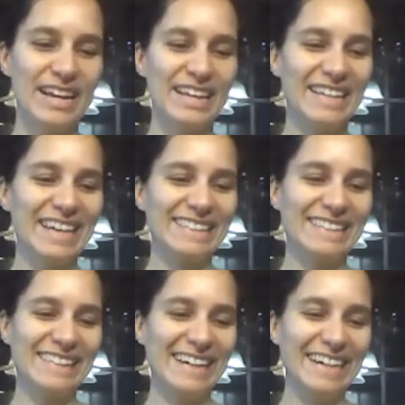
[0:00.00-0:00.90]
yes,
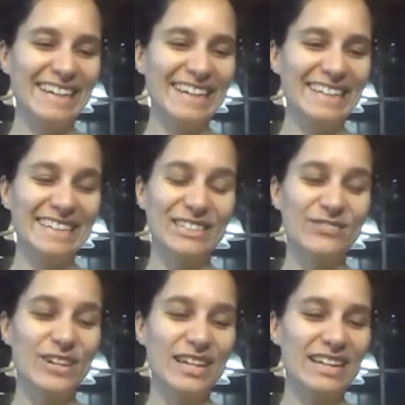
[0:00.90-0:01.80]
it's
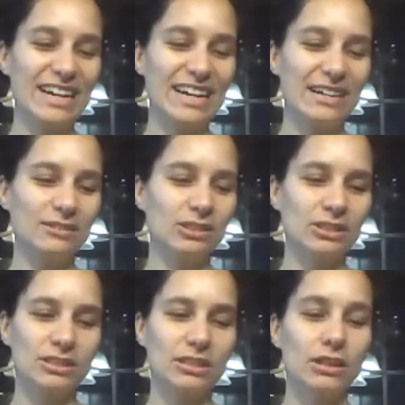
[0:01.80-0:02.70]
fun. I
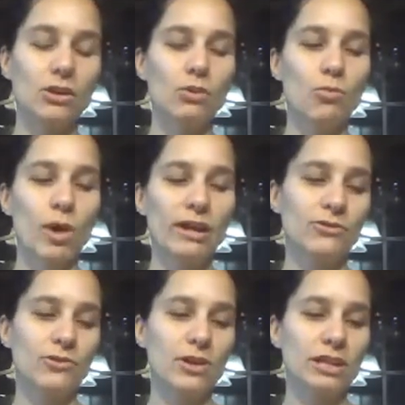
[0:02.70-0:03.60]
just,
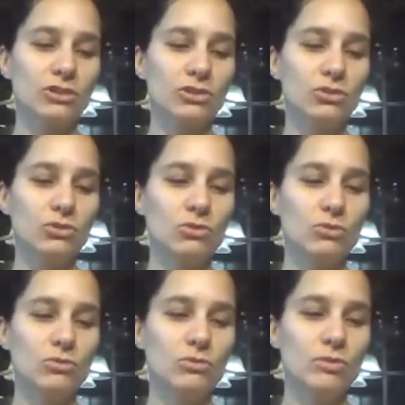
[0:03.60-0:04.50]
whenever I
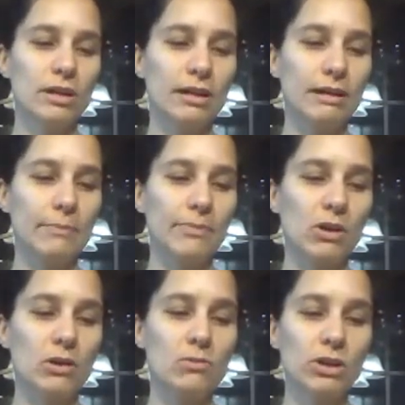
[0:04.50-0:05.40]
do
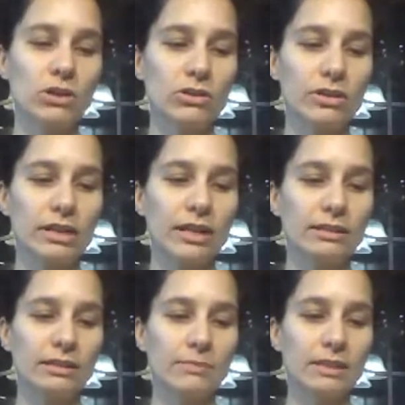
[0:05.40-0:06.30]
artwork or
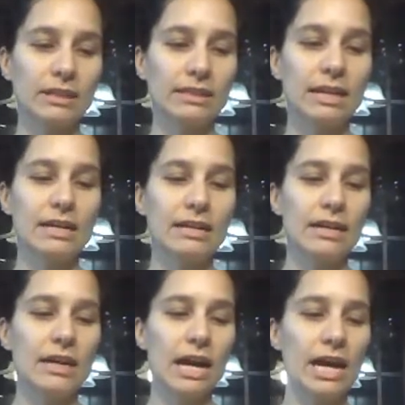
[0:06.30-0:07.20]
something like that,
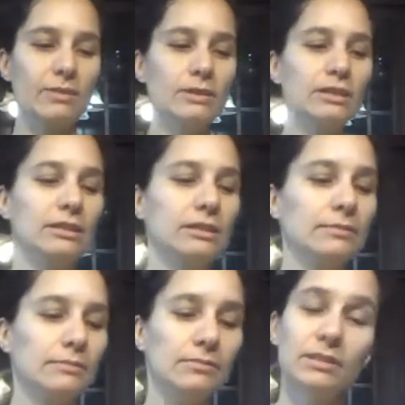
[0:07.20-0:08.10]
I would
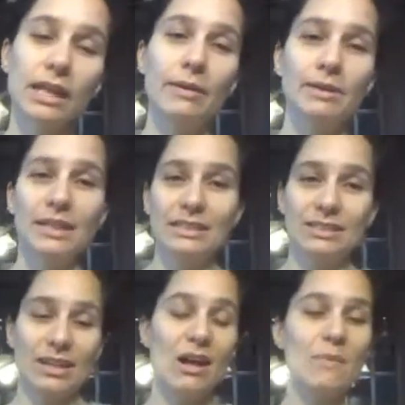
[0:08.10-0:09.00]
like
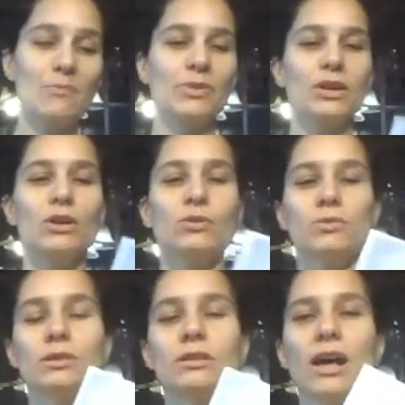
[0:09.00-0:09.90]
to hum.
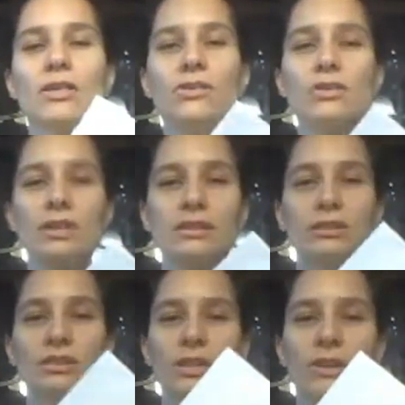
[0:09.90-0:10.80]
Well, the other thing is,
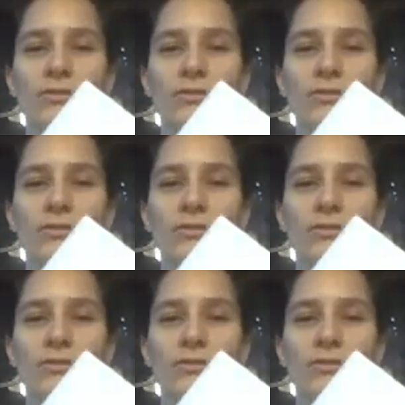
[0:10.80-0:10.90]
if